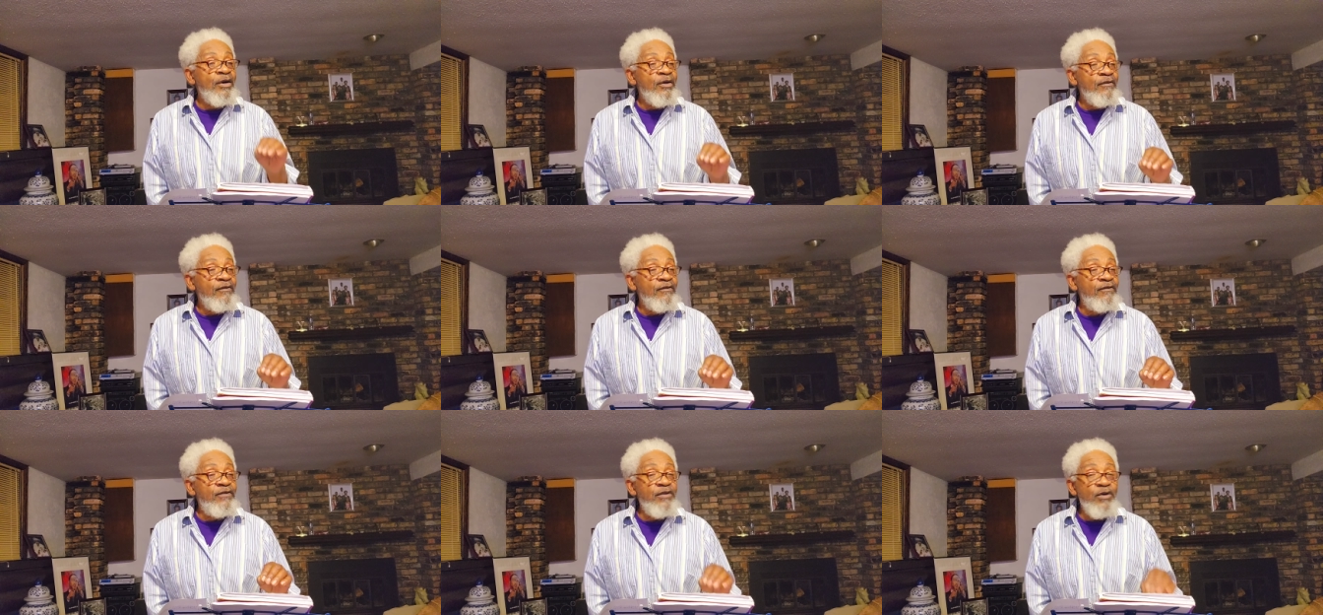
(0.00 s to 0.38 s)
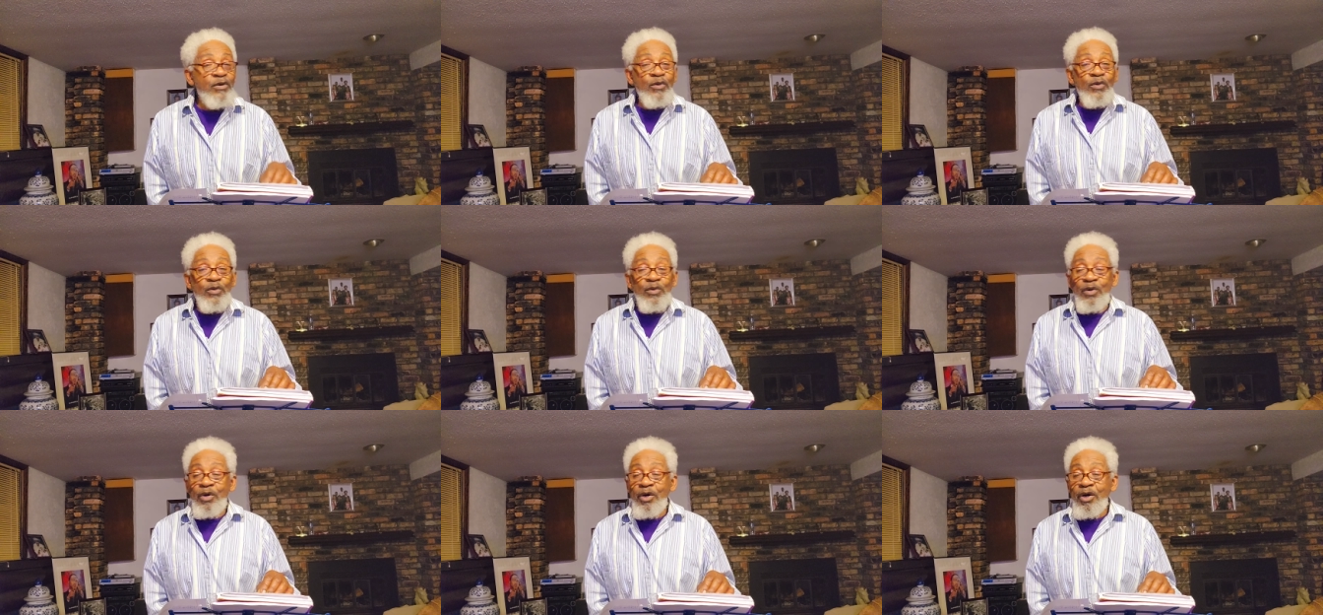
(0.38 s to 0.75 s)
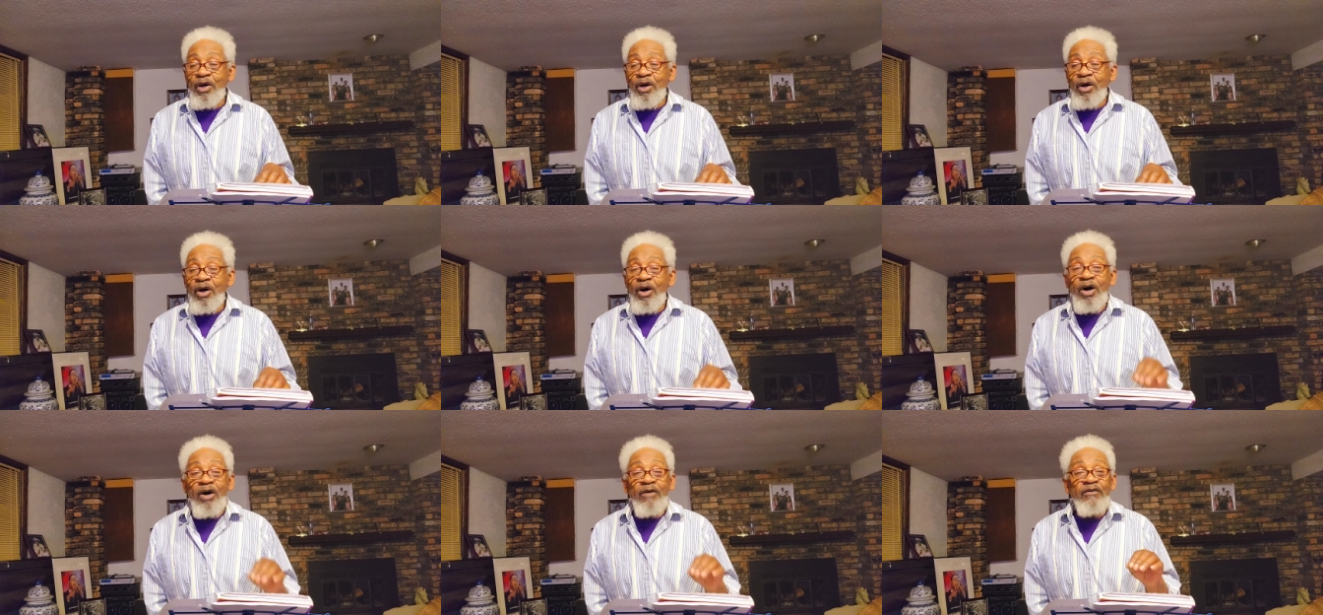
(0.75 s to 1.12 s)
view
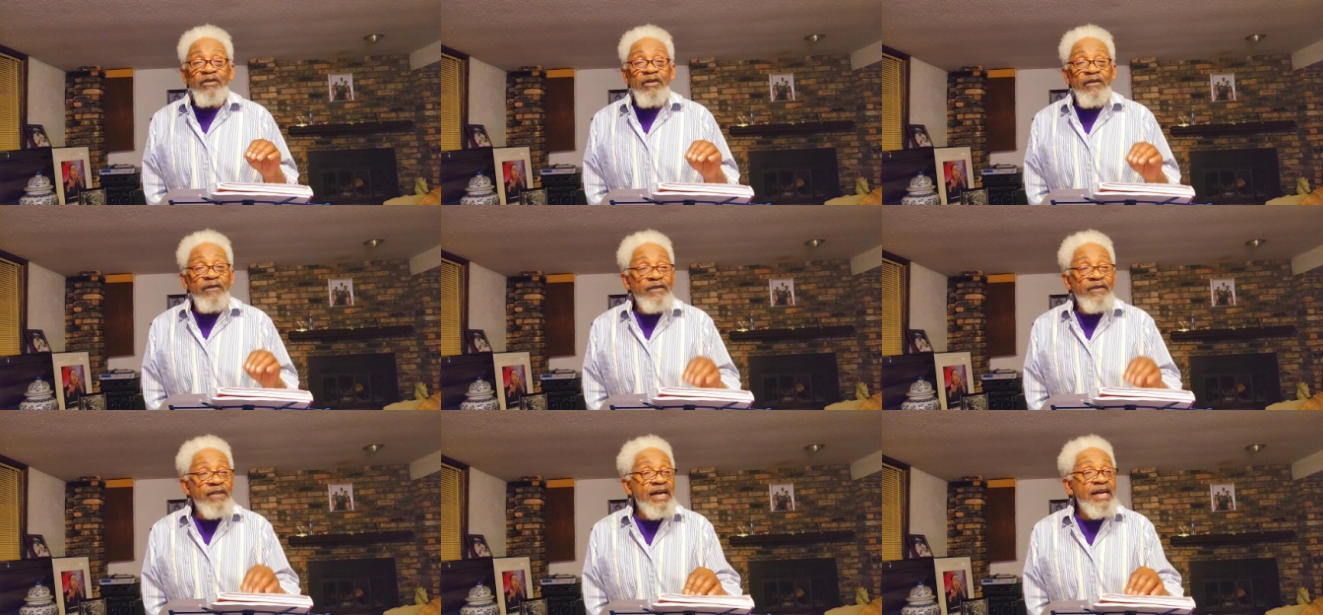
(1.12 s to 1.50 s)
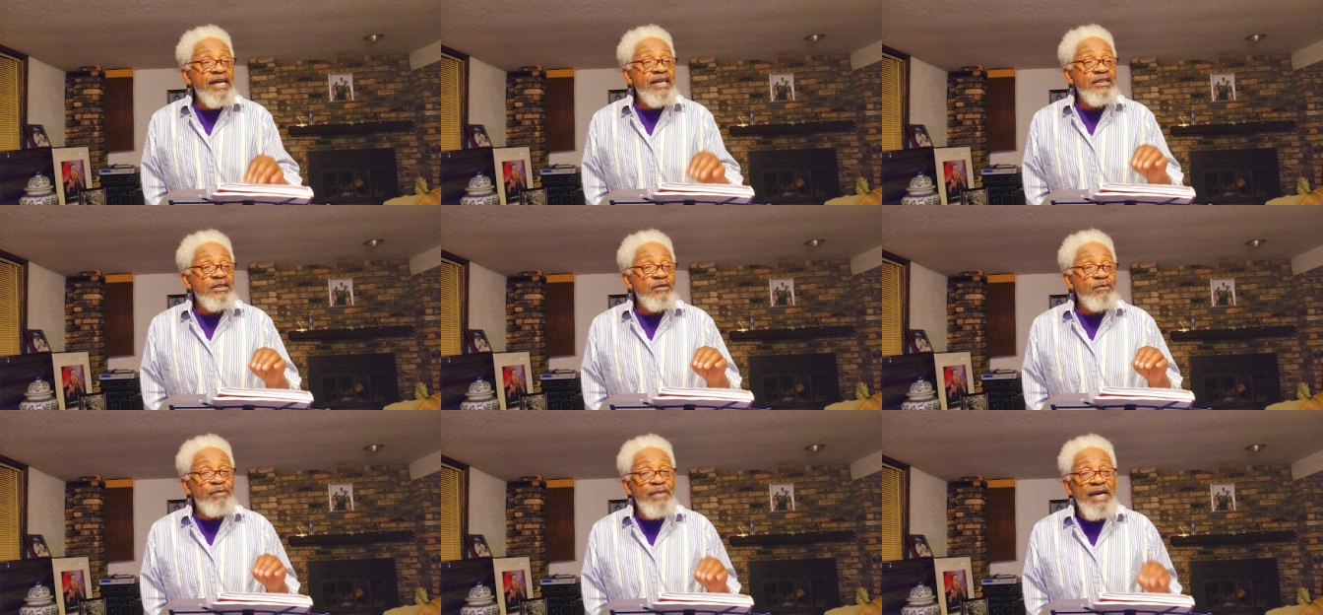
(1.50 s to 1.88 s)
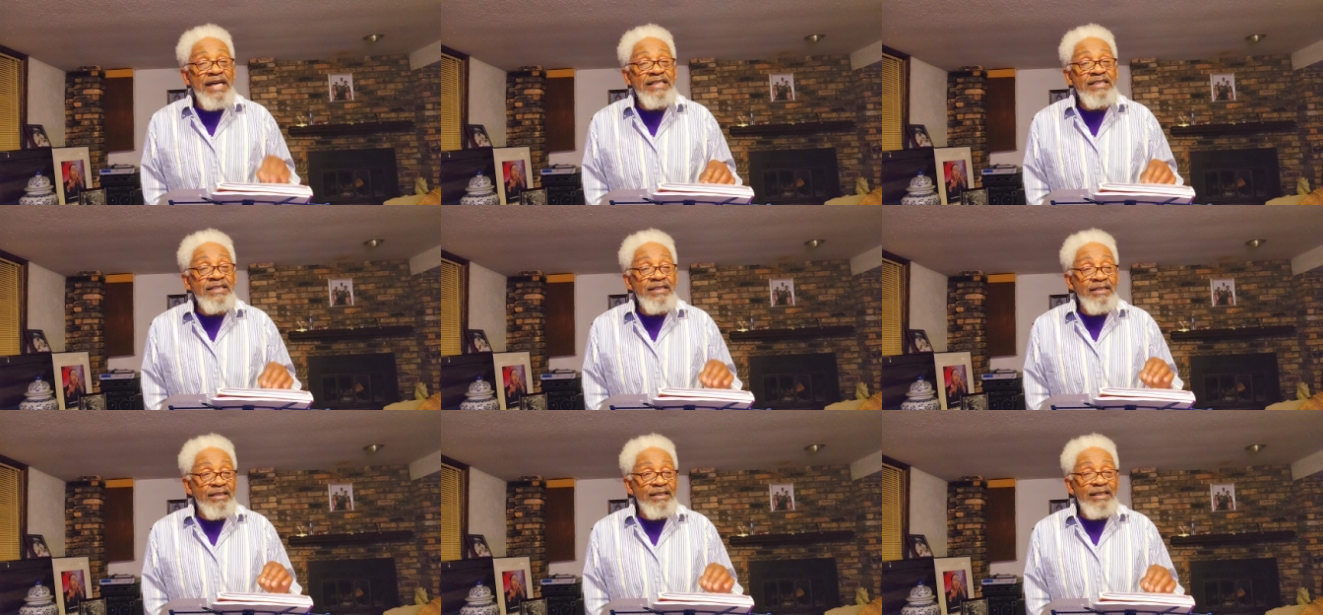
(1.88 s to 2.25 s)
of the things
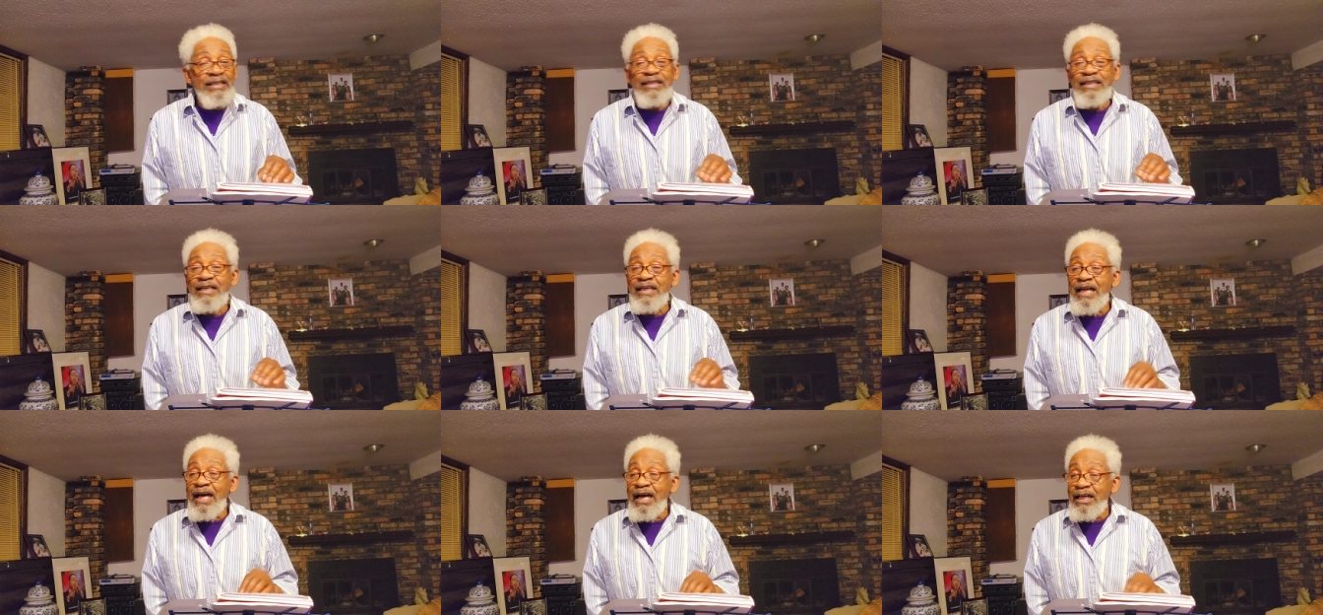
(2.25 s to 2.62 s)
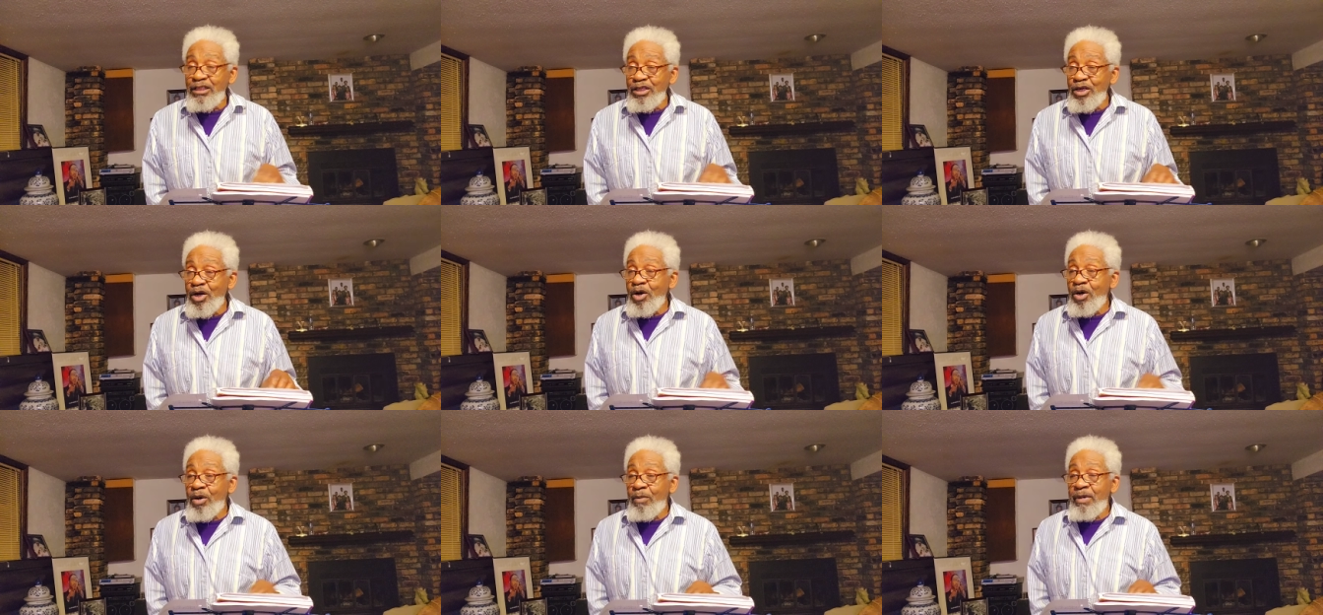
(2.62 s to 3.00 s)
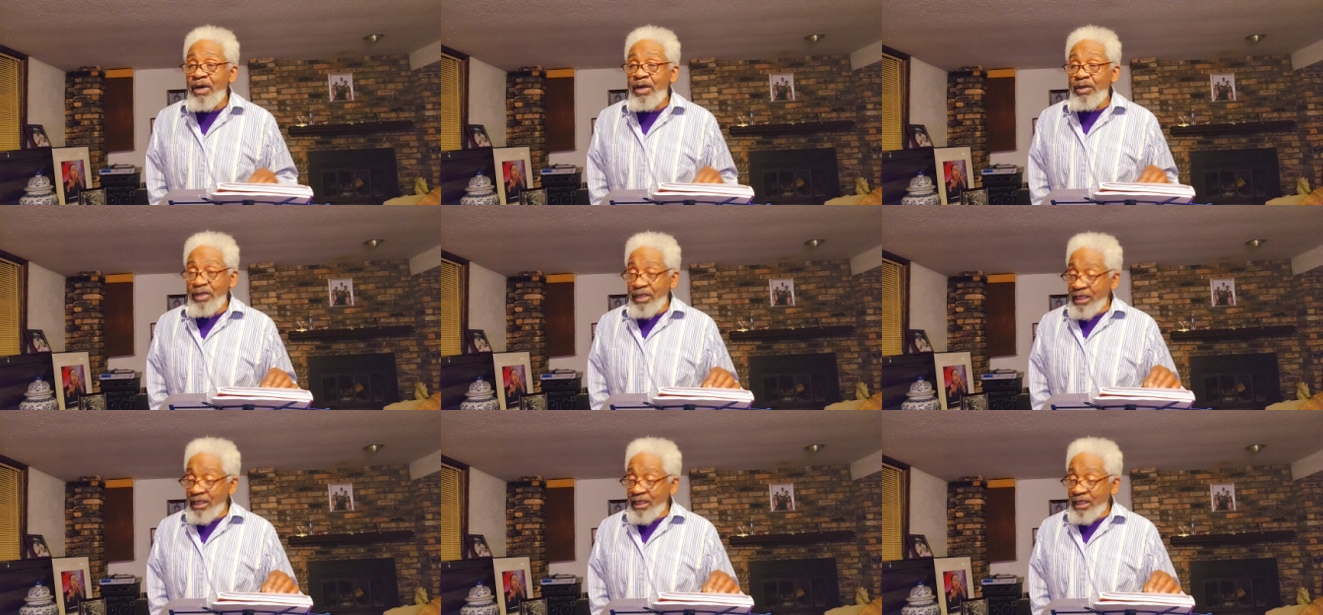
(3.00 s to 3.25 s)
basically that I talk about.